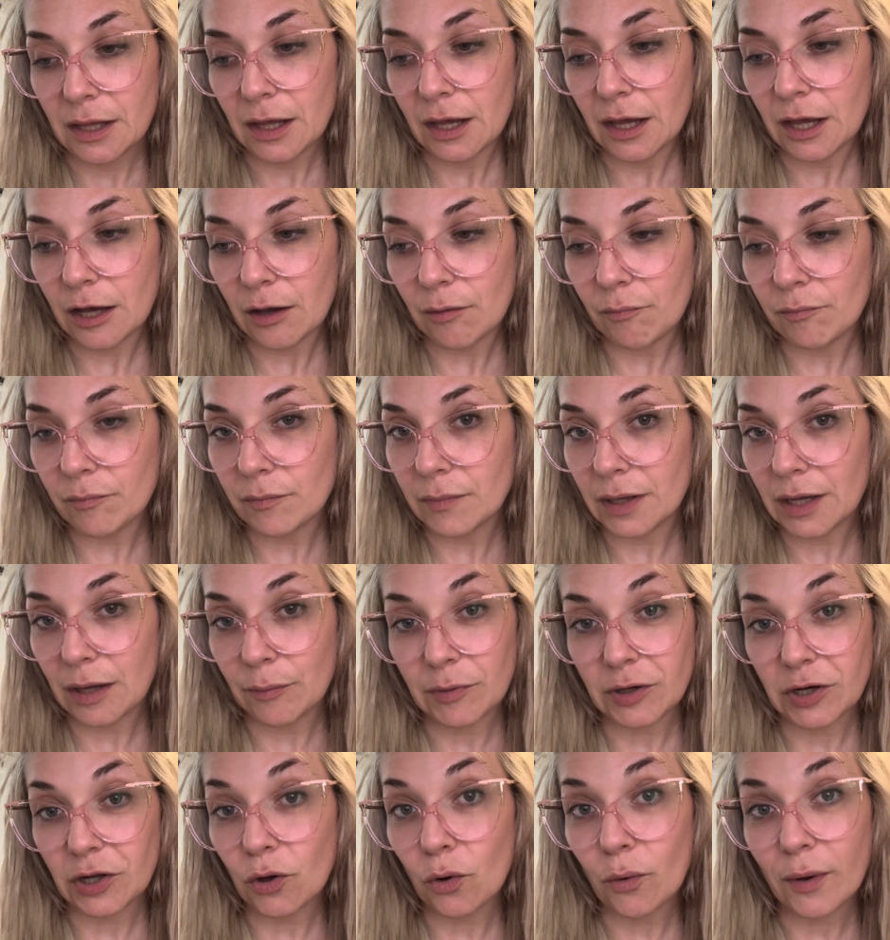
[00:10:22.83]
I'm going
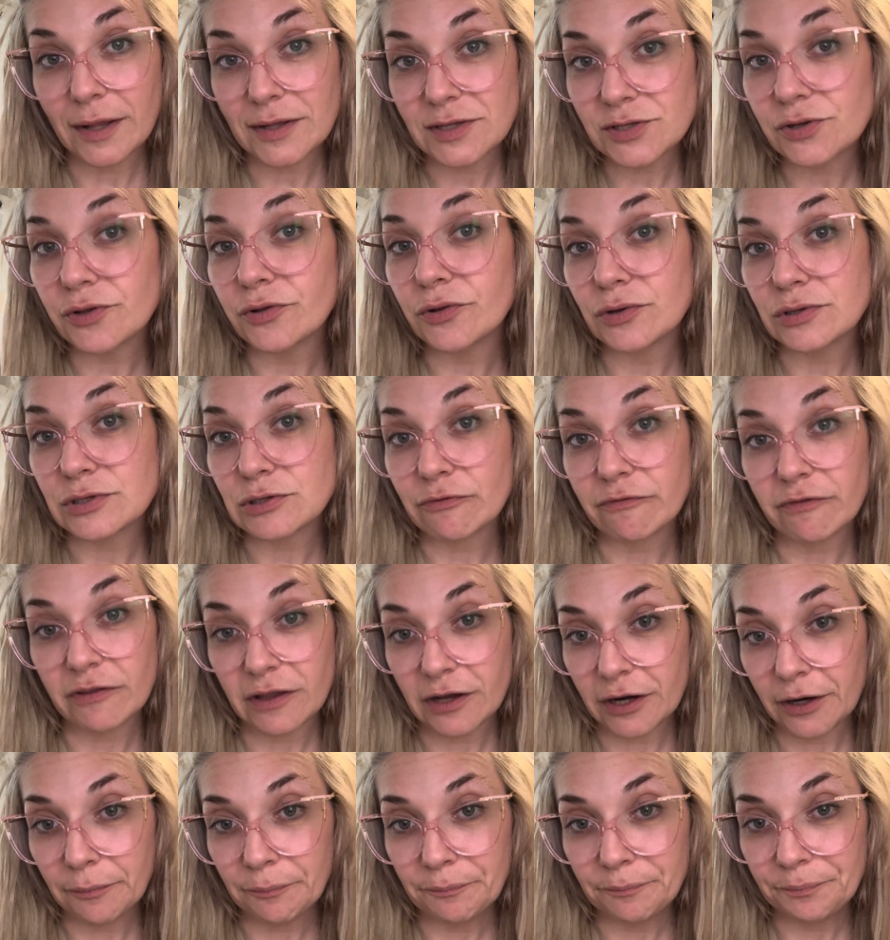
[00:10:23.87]
to go answer those over
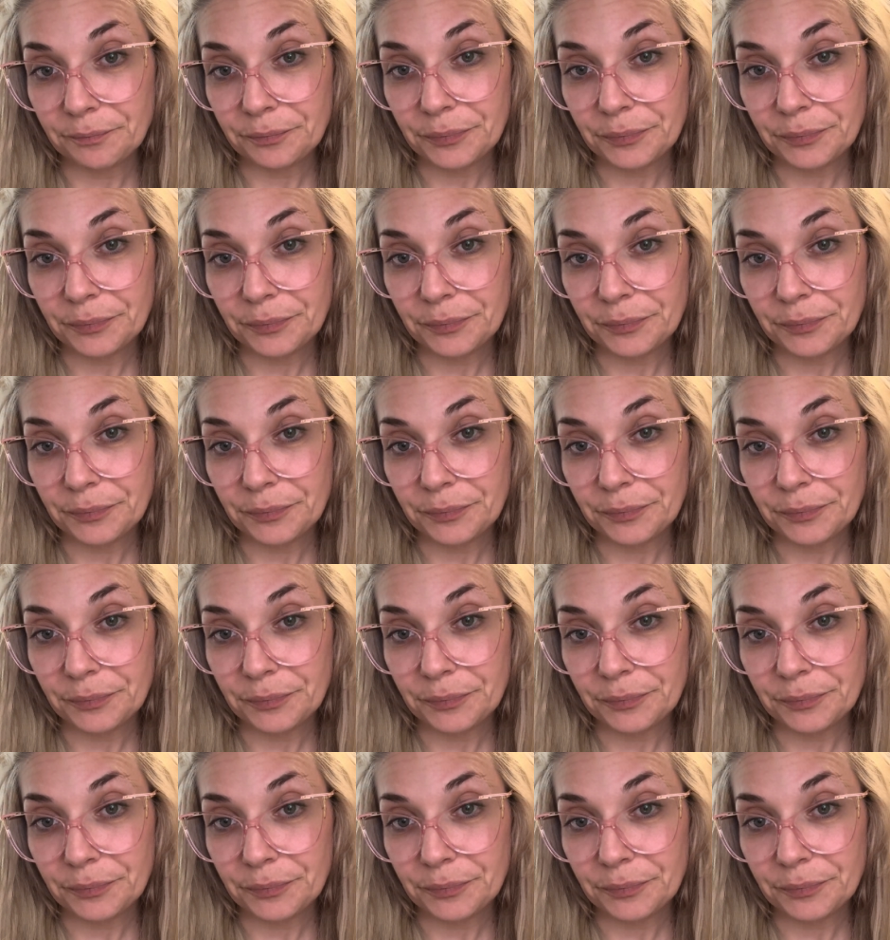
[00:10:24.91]
there.